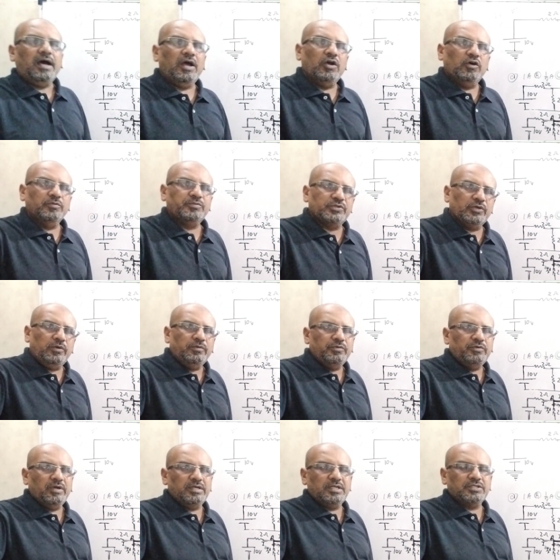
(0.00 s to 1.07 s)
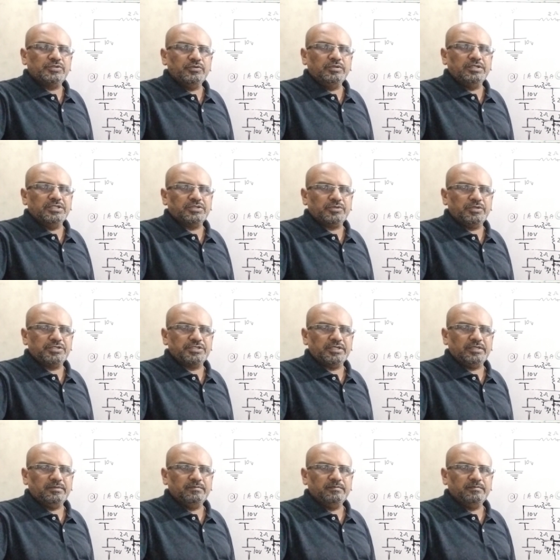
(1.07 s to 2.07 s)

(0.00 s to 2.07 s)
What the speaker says: I hope so. You understood this question.